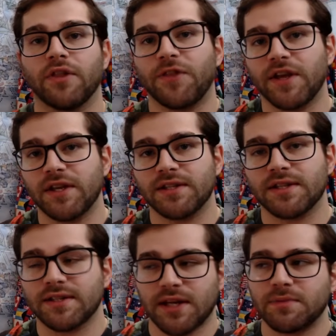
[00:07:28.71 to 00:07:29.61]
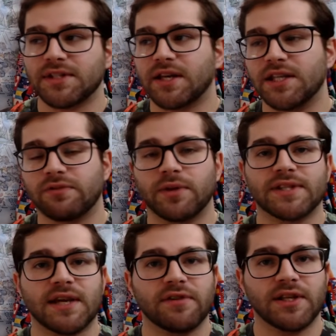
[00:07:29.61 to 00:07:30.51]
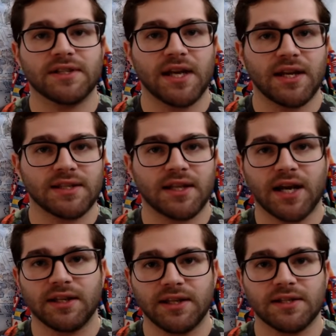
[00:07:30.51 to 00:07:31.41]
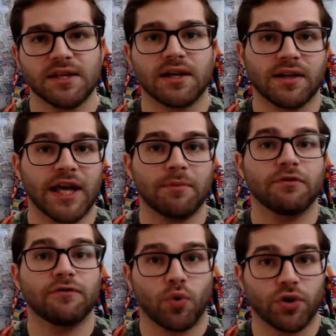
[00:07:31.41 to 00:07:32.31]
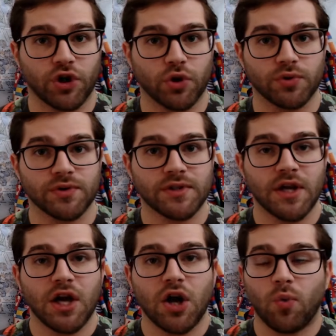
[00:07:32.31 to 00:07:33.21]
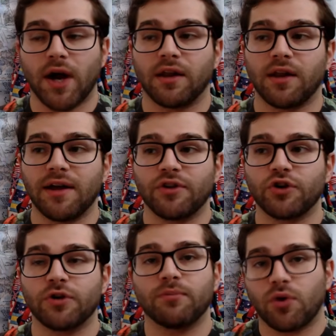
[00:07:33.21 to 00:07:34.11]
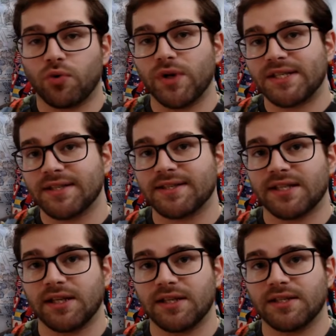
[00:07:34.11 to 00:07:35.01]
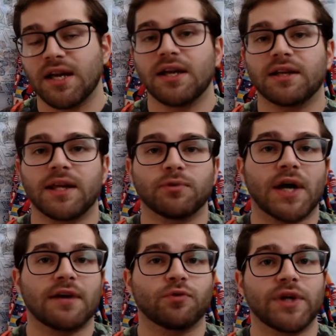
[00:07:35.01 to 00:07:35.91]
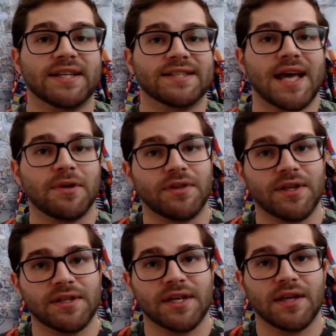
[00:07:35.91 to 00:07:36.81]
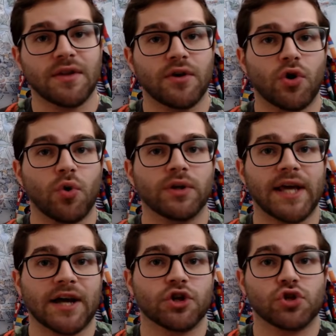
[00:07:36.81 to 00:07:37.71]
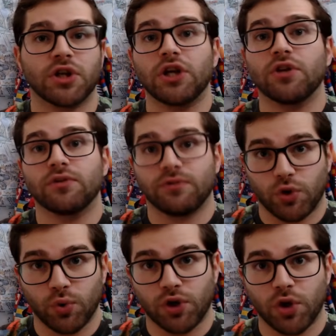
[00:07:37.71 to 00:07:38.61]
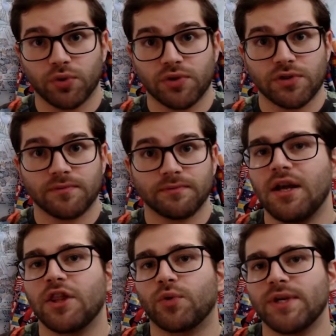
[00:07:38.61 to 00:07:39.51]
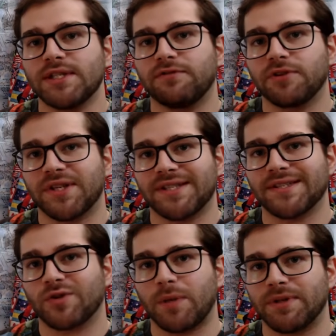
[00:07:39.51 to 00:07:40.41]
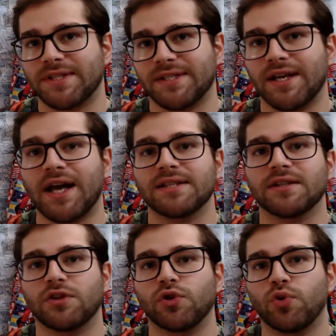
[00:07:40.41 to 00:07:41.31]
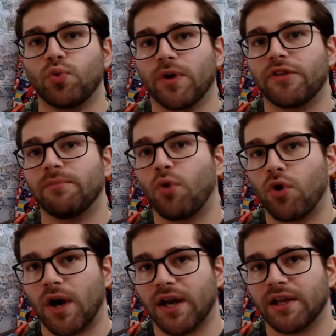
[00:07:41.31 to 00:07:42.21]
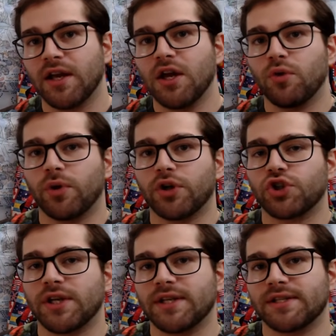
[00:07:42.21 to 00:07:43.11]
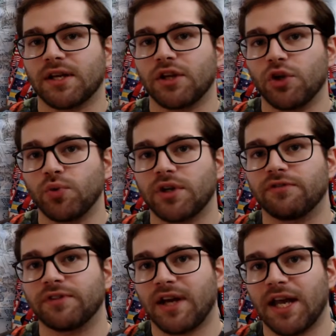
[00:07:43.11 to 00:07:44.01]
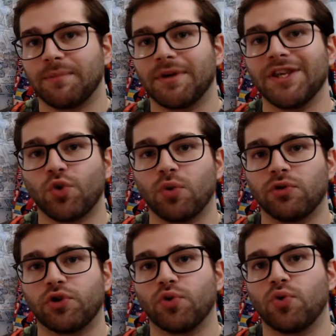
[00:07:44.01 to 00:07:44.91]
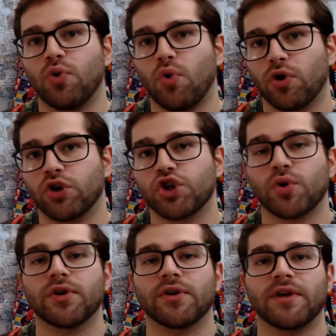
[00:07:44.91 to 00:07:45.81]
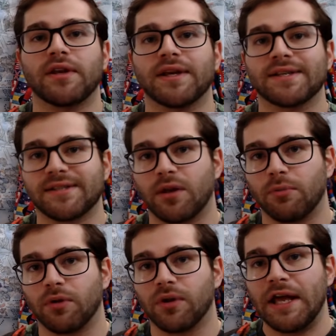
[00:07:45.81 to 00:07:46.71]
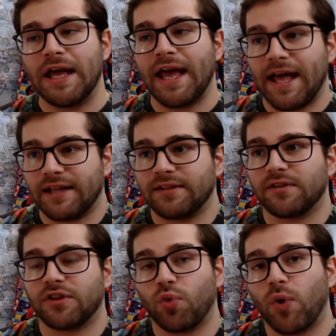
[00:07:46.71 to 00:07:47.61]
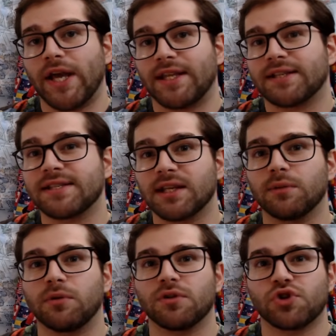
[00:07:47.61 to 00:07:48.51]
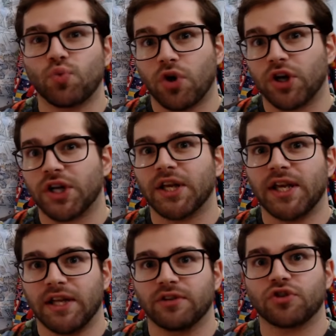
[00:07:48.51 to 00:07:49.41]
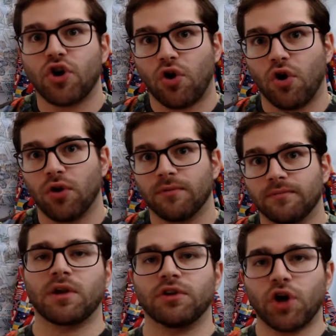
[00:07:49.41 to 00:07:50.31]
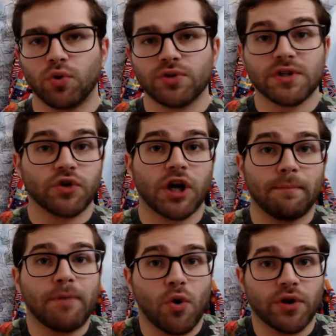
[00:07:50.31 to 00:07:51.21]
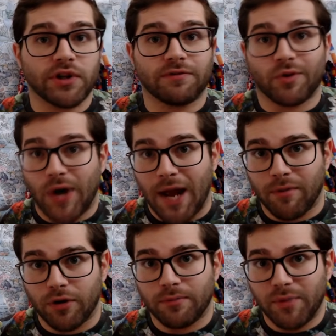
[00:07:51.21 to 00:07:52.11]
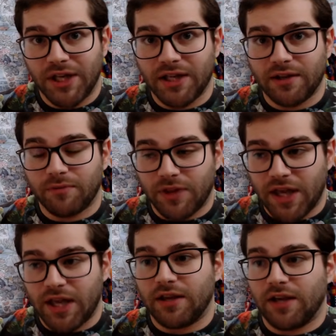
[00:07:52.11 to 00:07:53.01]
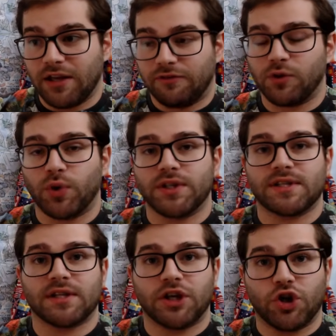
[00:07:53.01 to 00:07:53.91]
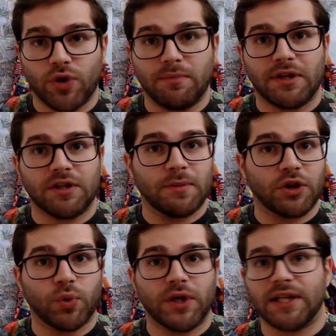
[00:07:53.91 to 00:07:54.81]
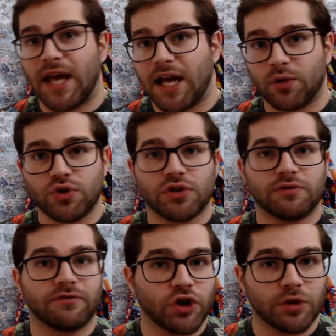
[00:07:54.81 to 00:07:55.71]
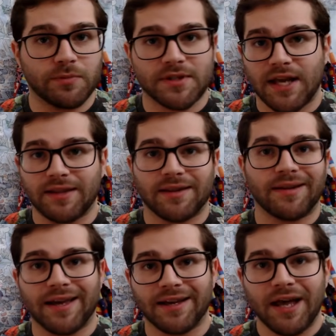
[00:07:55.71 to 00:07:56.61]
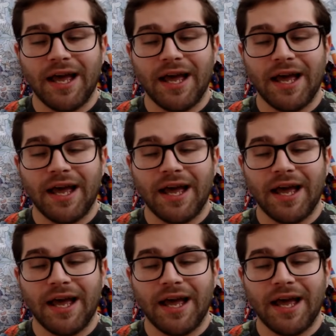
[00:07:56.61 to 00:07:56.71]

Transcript: Thing is, some studies from the 70s, 80s, and 90s claim 4 tones, while other, more recent studies claim to have re-examined this and that there are only actually 2 tones. The reason for this discrepancy has to do with morai, which is a unit of time equal to or shorter than a syllable, and the way that syllables work in Xoon. Tones are a component of grammar, meaning they influence agreement between nouns and verbs and the like.